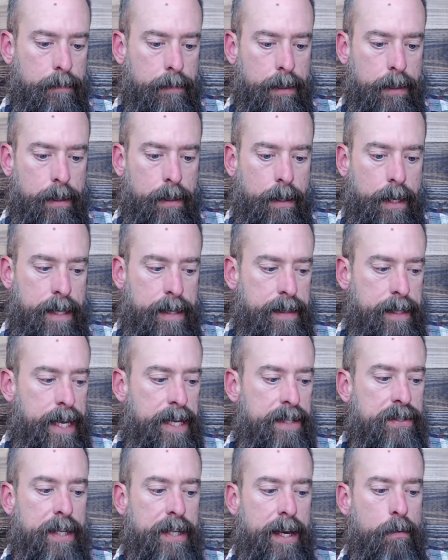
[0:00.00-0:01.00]
And they
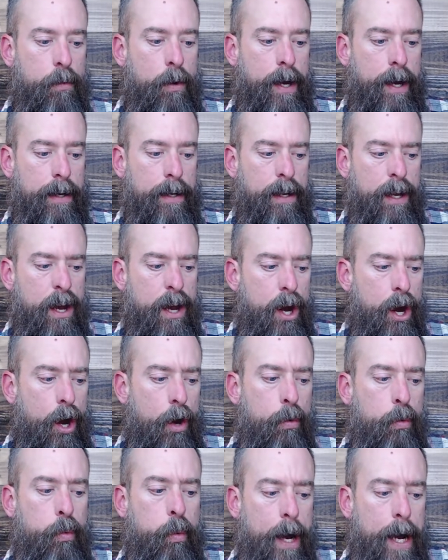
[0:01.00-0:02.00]
say what?
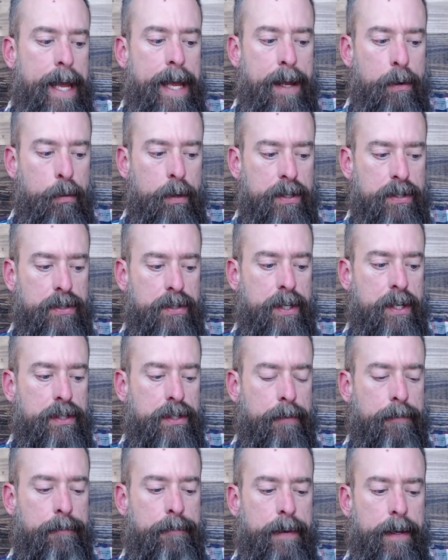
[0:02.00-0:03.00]
Away with such a
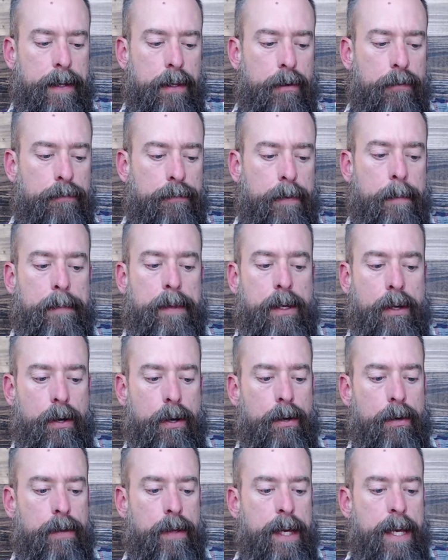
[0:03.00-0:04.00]
fellow from the
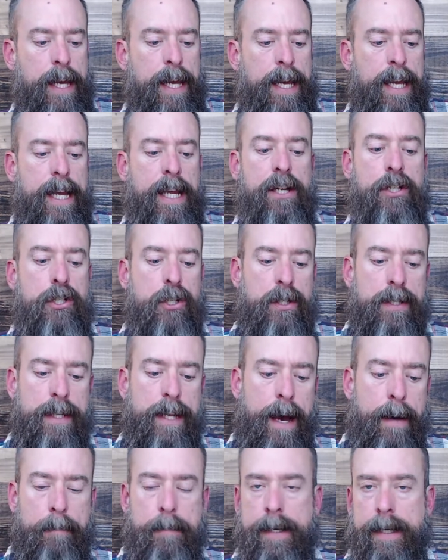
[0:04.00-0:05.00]
earth. He should
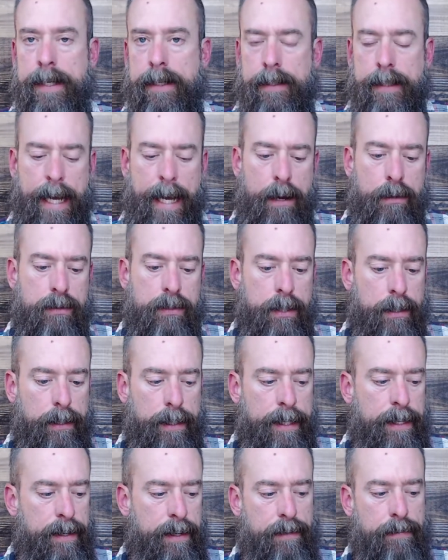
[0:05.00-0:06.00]
not be allowed to
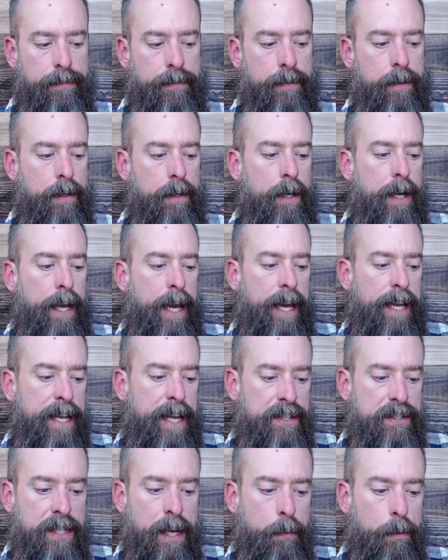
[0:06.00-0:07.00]
live. And as
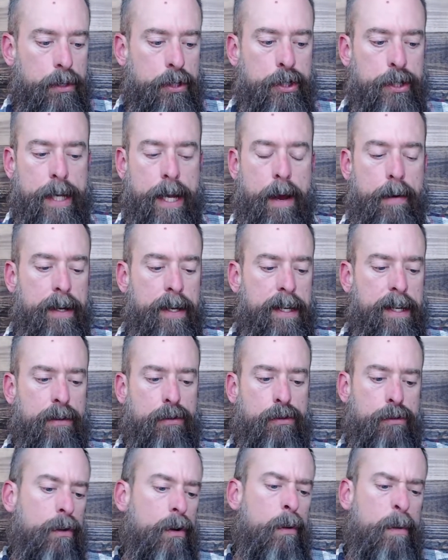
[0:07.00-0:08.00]
they were shouting and
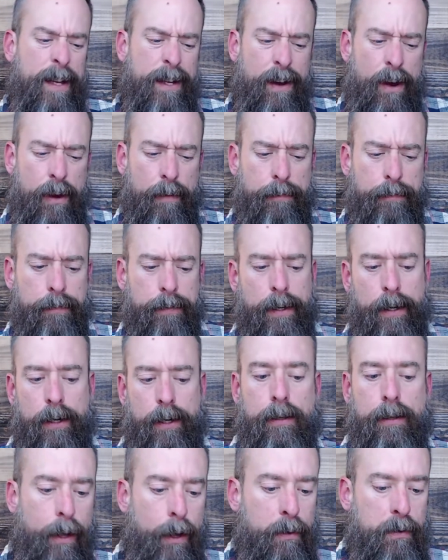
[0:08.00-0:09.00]
throwing off their
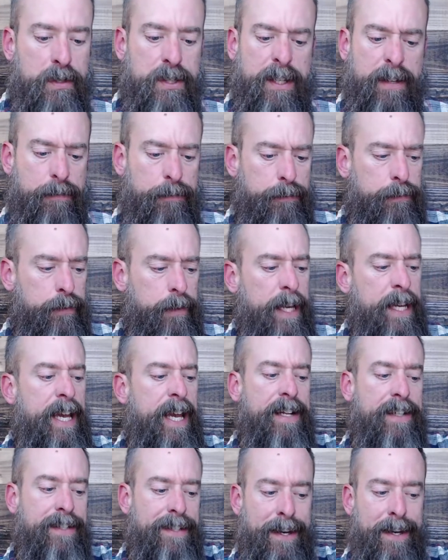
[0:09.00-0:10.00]
cloaks and flinging
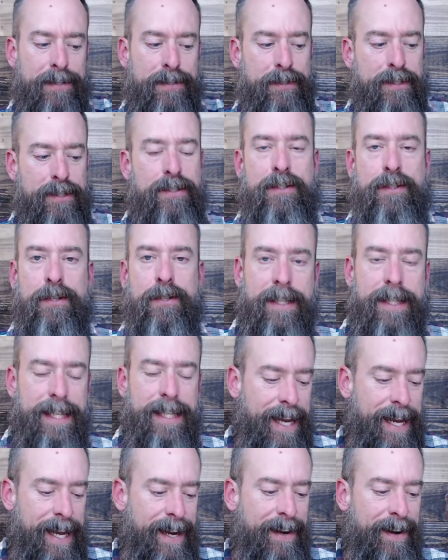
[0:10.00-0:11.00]
dust into the
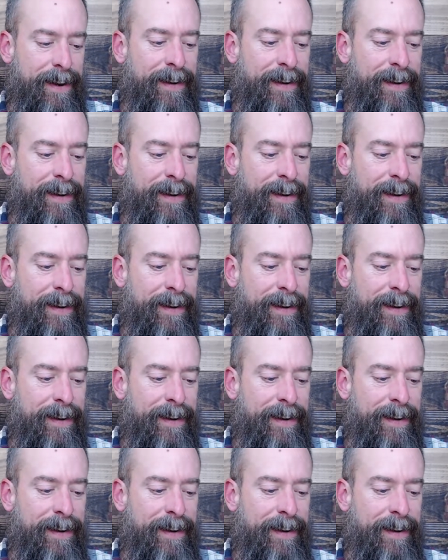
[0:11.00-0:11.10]
air,